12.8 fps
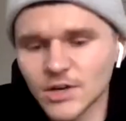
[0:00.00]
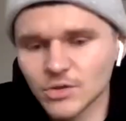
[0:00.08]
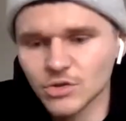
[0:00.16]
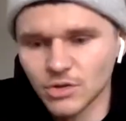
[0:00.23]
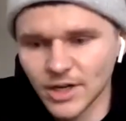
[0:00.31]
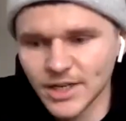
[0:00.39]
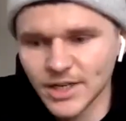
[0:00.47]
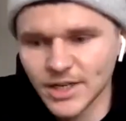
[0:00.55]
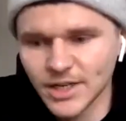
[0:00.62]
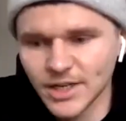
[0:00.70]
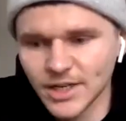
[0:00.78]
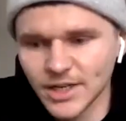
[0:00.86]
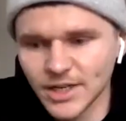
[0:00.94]
personal
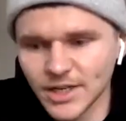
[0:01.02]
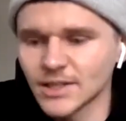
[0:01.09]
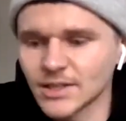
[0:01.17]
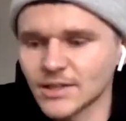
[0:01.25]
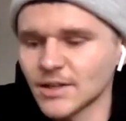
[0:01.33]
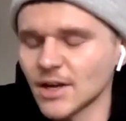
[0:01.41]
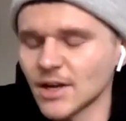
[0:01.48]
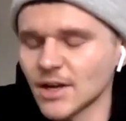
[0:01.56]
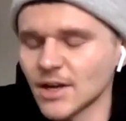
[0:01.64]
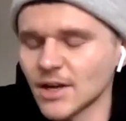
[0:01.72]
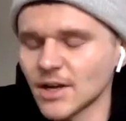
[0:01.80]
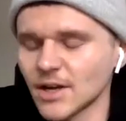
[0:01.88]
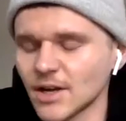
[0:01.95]
training journey
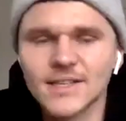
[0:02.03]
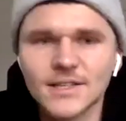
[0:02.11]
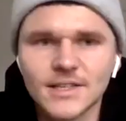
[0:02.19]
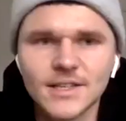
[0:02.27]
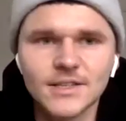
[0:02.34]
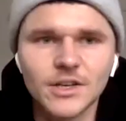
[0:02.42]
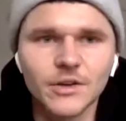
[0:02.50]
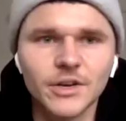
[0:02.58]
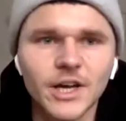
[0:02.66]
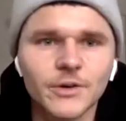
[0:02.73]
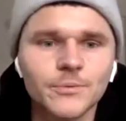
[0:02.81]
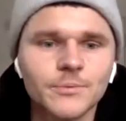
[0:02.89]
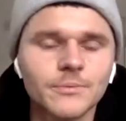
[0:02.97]
about 6 years
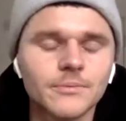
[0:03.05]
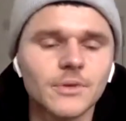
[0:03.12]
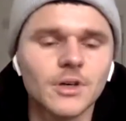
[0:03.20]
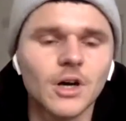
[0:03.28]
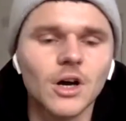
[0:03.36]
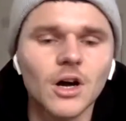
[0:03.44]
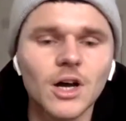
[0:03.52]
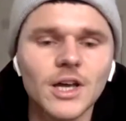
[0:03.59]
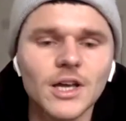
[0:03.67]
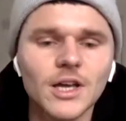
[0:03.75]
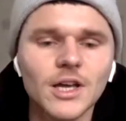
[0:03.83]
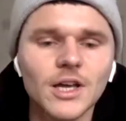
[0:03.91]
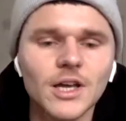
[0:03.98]
ago now.
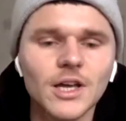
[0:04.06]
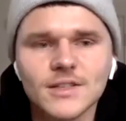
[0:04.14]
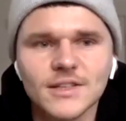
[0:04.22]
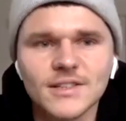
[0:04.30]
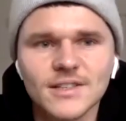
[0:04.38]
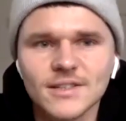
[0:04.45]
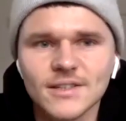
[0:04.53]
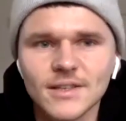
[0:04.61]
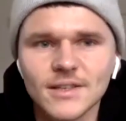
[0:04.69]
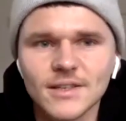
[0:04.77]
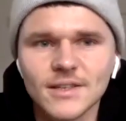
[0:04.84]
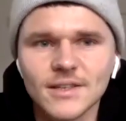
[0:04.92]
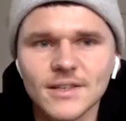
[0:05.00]
I have worked
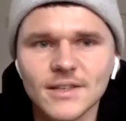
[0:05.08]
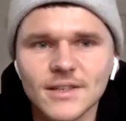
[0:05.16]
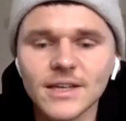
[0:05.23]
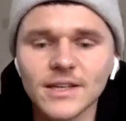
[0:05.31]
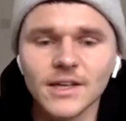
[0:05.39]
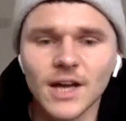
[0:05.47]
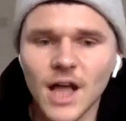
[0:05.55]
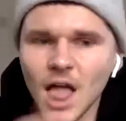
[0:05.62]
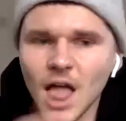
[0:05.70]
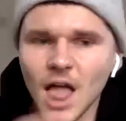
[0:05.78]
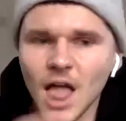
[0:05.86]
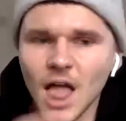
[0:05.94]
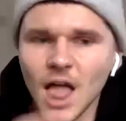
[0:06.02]
consistently at a
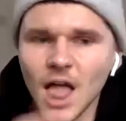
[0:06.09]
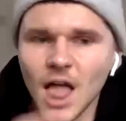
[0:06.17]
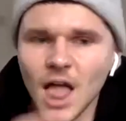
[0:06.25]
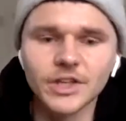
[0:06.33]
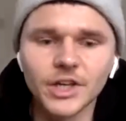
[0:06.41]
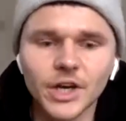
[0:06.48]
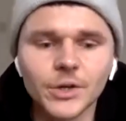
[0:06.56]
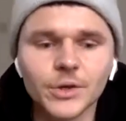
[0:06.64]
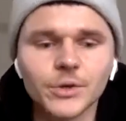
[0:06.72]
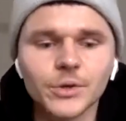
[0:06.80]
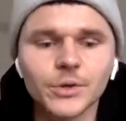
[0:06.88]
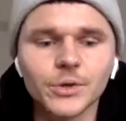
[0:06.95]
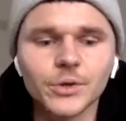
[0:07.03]

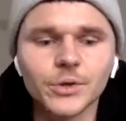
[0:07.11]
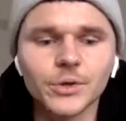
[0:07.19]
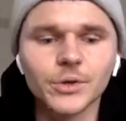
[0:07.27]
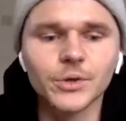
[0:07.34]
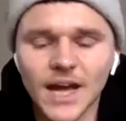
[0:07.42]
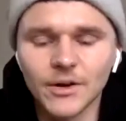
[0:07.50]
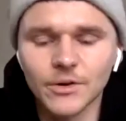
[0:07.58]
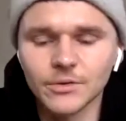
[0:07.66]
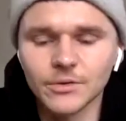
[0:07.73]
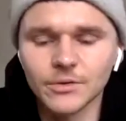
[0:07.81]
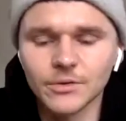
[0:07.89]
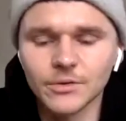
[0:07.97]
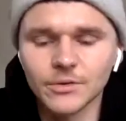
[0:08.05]
studio
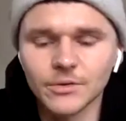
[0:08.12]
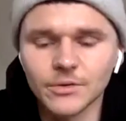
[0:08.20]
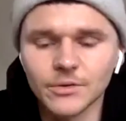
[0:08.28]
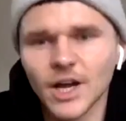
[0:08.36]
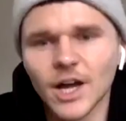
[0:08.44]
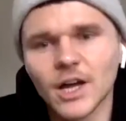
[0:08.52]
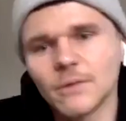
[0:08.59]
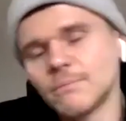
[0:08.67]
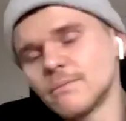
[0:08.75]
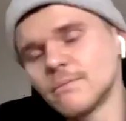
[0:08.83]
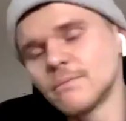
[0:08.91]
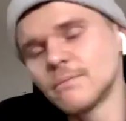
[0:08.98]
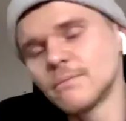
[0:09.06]
down in a
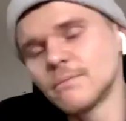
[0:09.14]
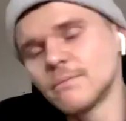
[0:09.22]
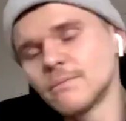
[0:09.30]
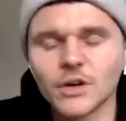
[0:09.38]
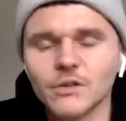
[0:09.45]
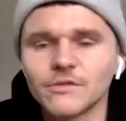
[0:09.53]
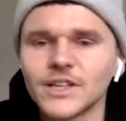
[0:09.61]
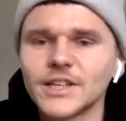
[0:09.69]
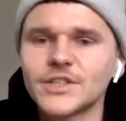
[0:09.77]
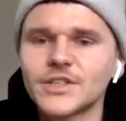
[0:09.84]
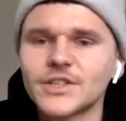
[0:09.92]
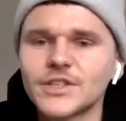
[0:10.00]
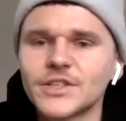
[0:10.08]
local kind of
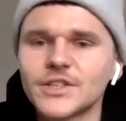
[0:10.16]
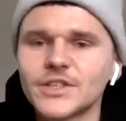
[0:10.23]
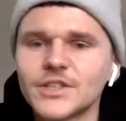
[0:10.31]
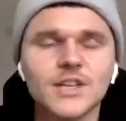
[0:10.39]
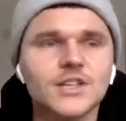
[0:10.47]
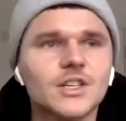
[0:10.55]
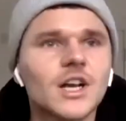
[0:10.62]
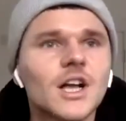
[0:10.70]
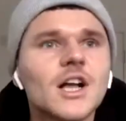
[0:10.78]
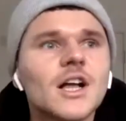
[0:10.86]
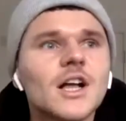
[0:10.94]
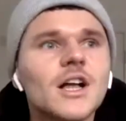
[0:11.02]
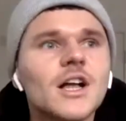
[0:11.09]
village called Warsash.
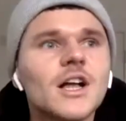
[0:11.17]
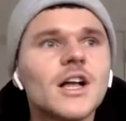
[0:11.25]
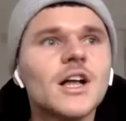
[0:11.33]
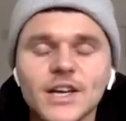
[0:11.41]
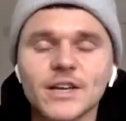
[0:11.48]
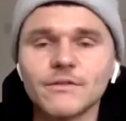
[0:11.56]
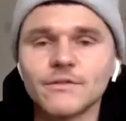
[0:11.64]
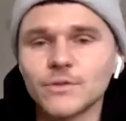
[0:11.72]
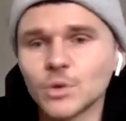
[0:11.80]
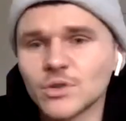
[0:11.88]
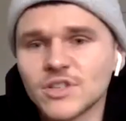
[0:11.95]
That was working